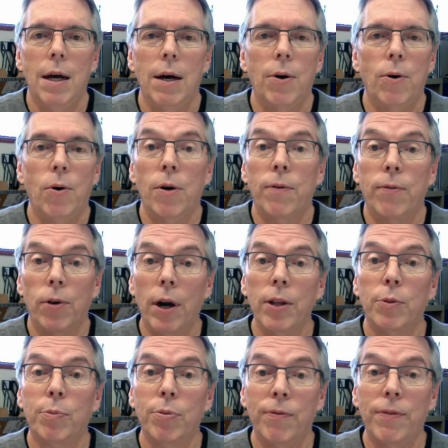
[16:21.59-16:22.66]
or for
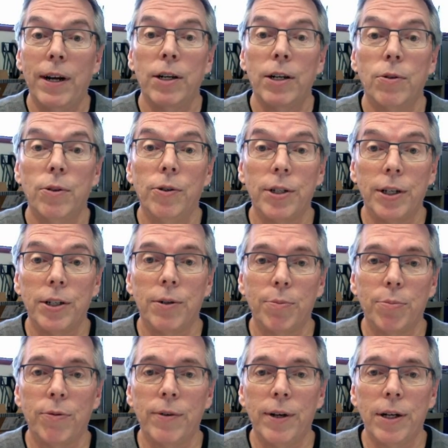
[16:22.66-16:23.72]
other professionals as some
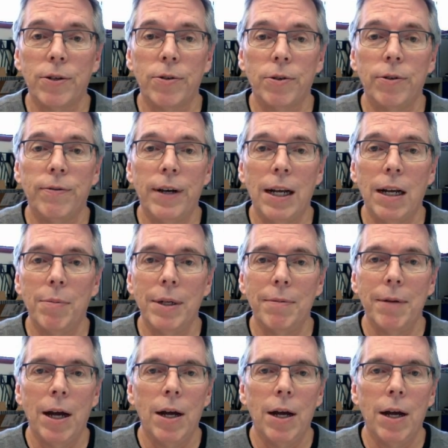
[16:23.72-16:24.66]
professional development.